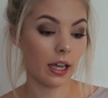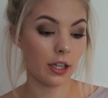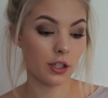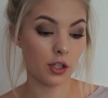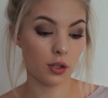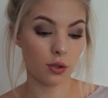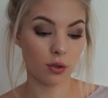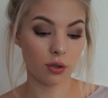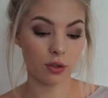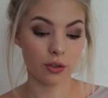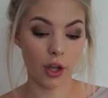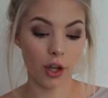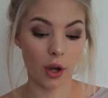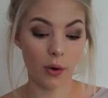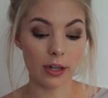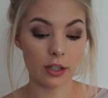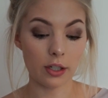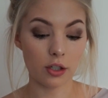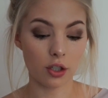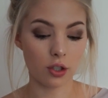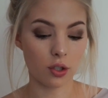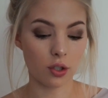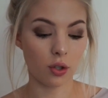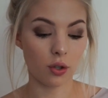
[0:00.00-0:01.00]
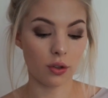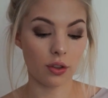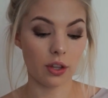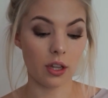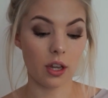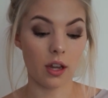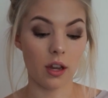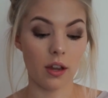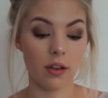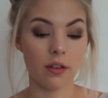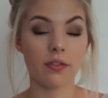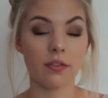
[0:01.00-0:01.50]
as you all know, I just got
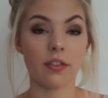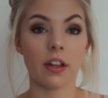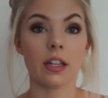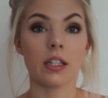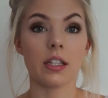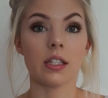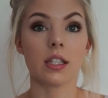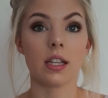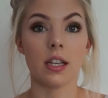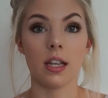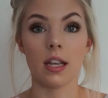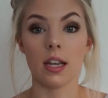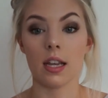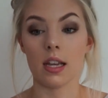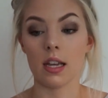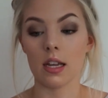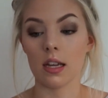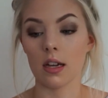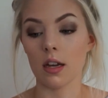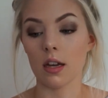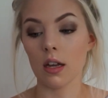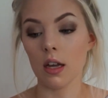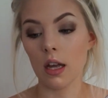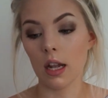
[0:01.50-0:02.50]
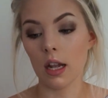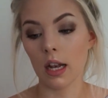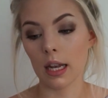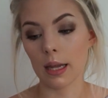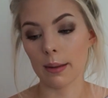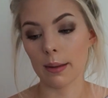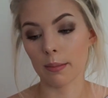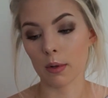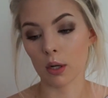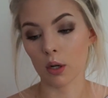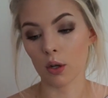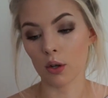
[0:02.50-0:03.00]
the Fenty
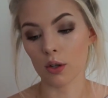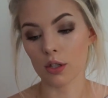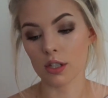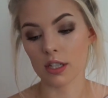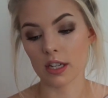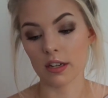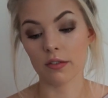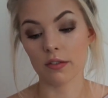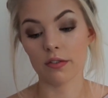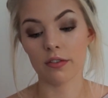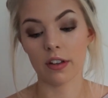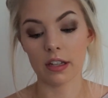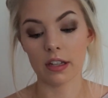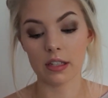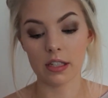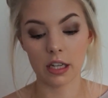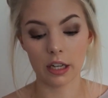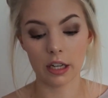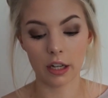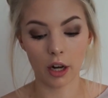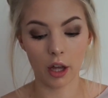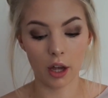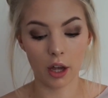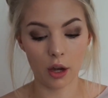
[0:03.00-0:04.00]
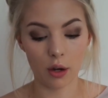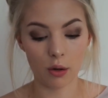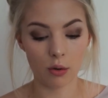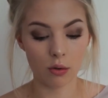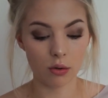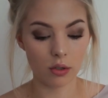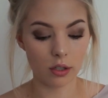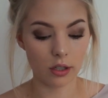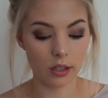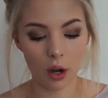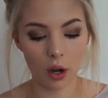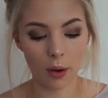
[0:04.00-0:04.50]
lip gloss in Fenty
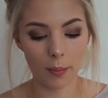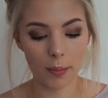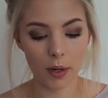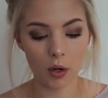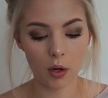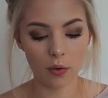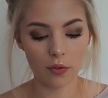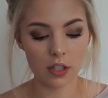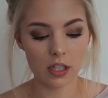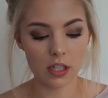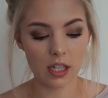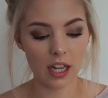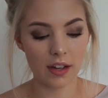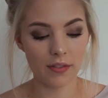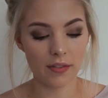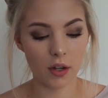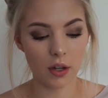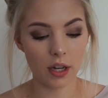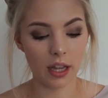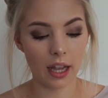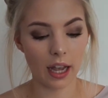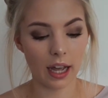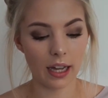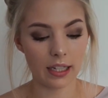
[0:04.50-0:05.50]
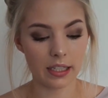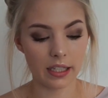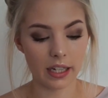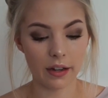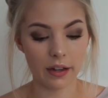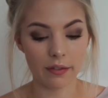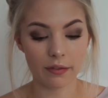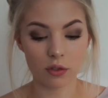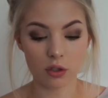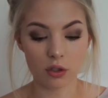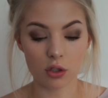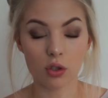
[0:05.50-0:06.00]
Glow. I mean, obviously I've only had
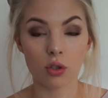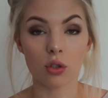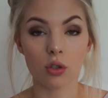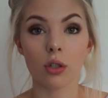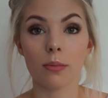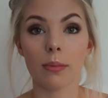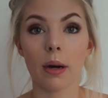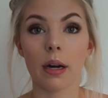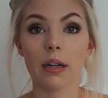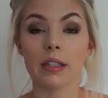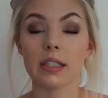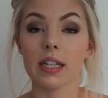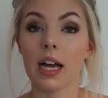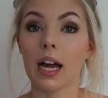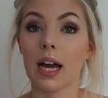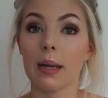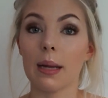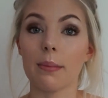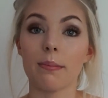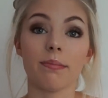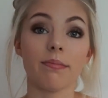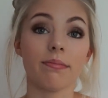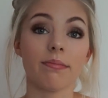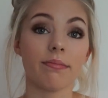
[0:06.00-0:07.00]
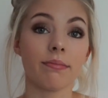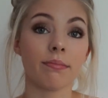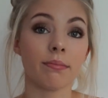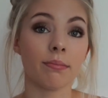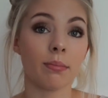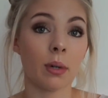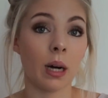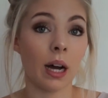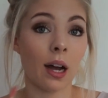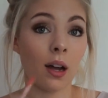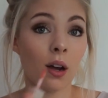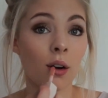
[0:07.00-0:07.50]
it for a short amount of time,
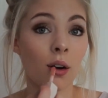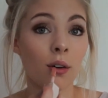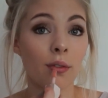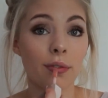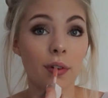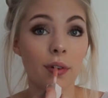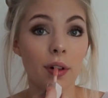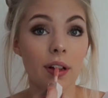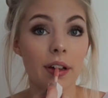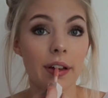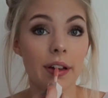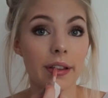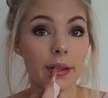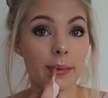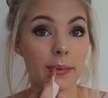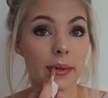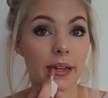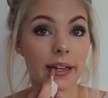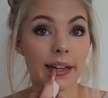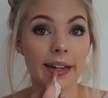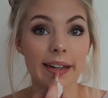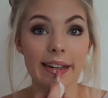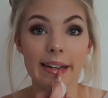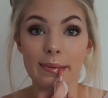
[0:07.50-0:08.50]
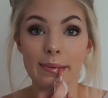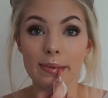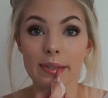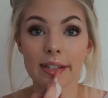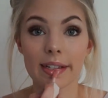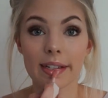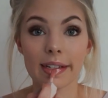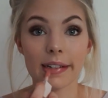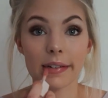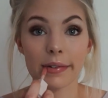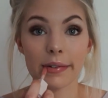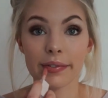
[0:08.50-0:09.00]
but I can't follow it at the minute. I
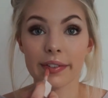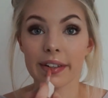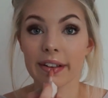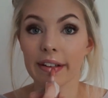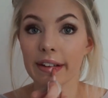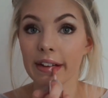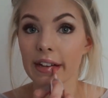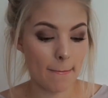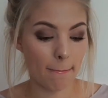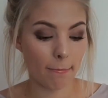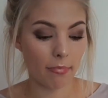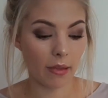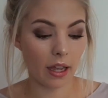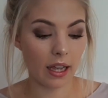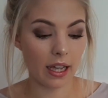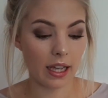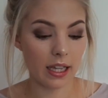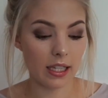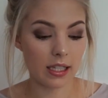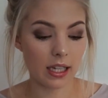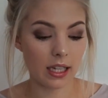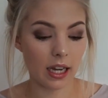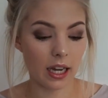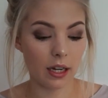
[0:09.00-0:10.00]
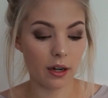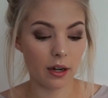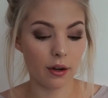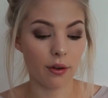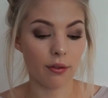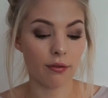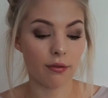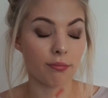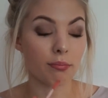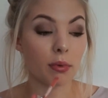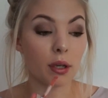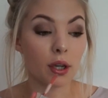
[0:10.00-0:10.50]
absolutely love it. It is kind
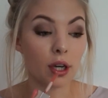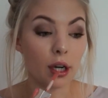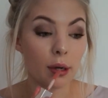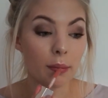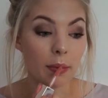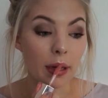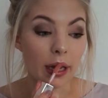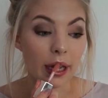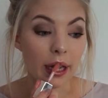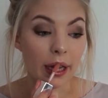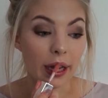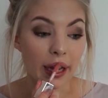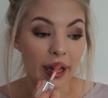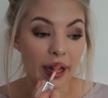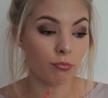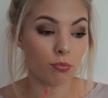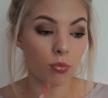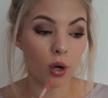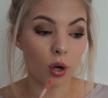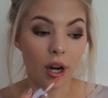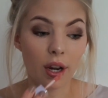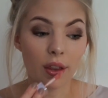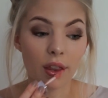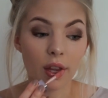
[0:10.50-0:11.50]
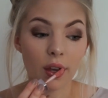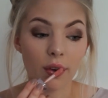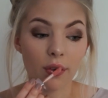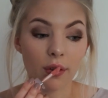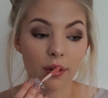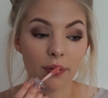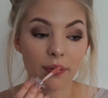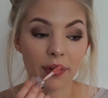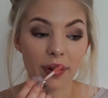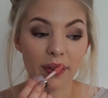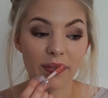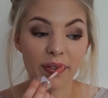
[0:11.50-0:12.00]
of becoming what I think will
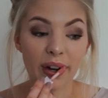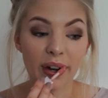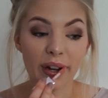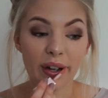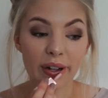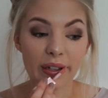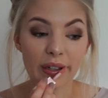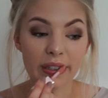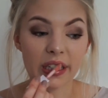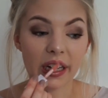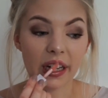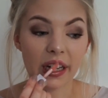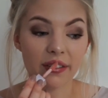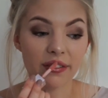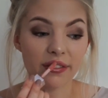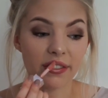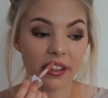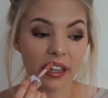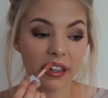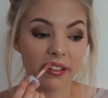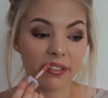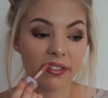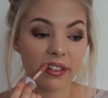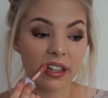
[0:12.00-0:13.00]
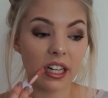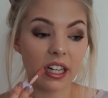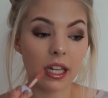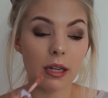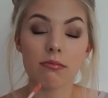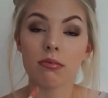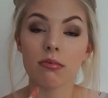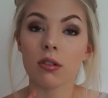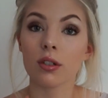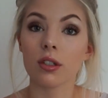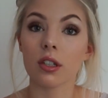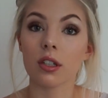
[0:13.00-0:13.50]
be my all-time favourite
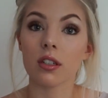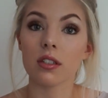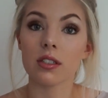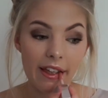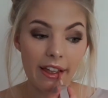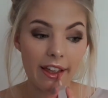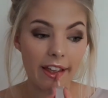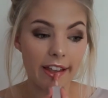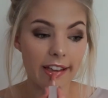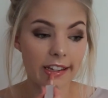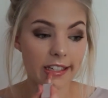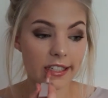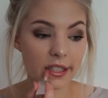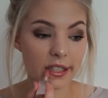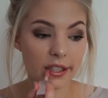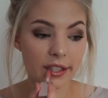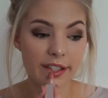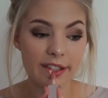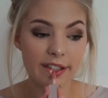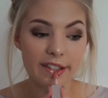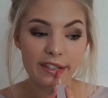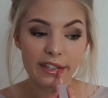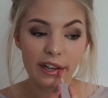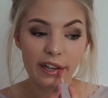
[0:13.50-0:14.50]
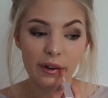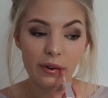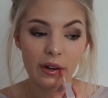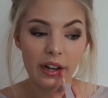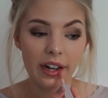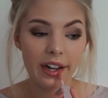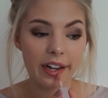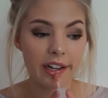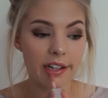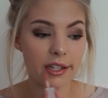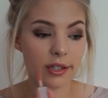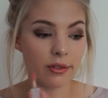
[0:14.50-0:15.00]
lip product. It's just so
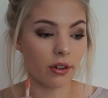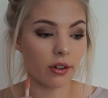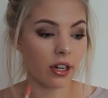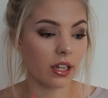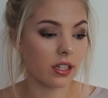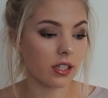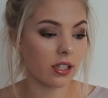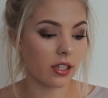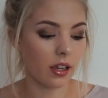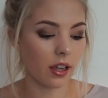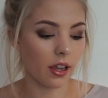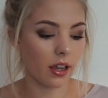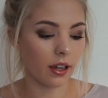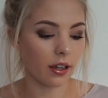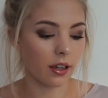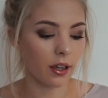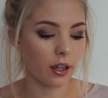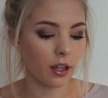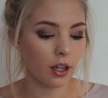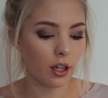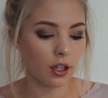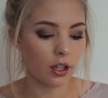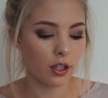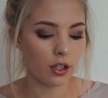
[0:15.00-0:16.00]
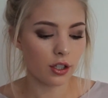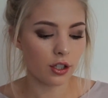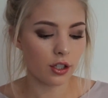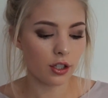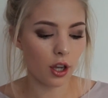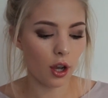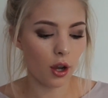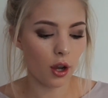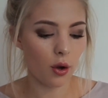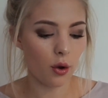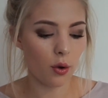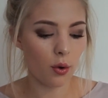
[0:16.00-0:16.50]
hydrating,
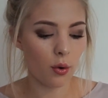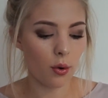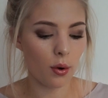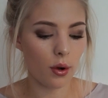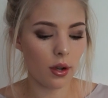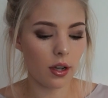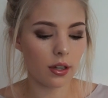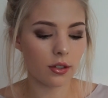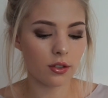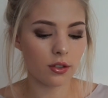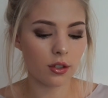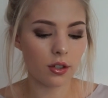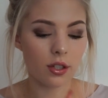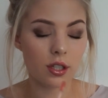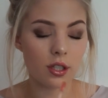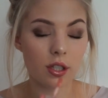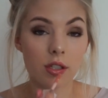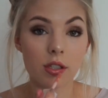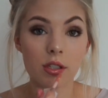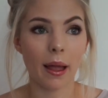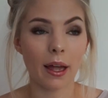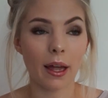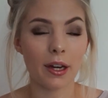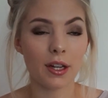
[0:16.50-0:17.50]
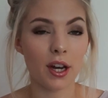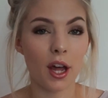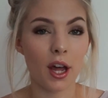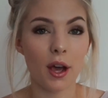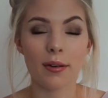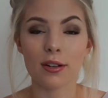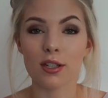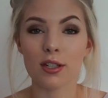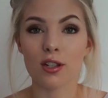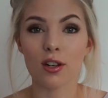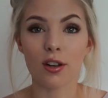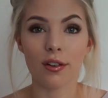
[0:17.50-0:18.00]
so just, I don't know,
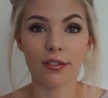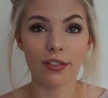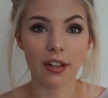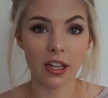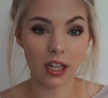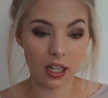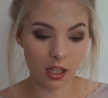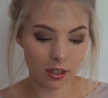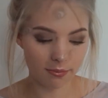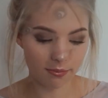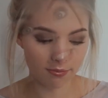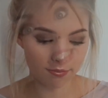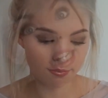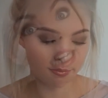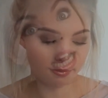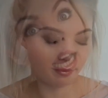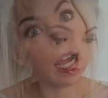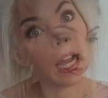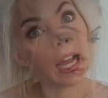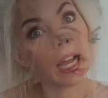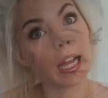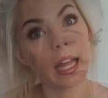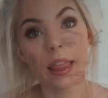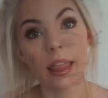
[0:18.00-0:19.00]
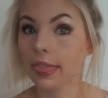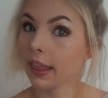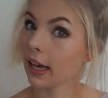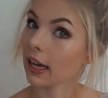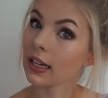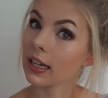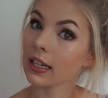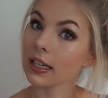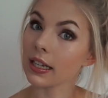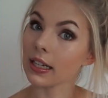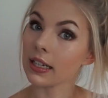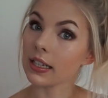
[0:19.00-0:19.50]
I just love it.
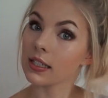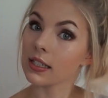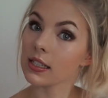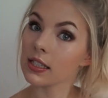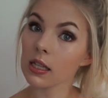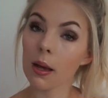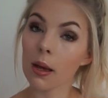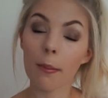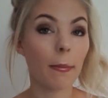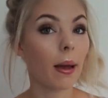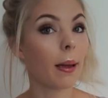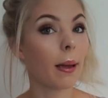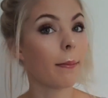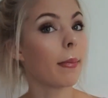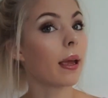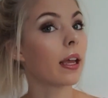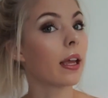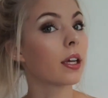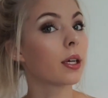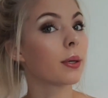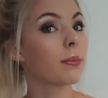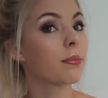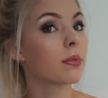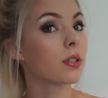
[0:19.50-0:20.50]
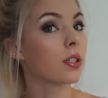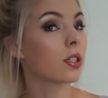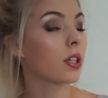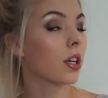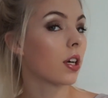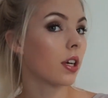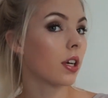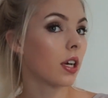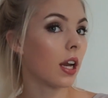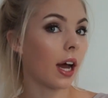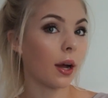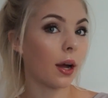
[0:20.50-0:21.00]
That is my makeup
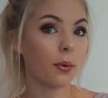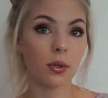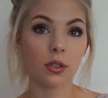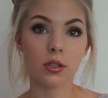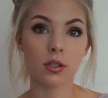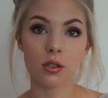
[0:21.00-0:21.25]
done. I will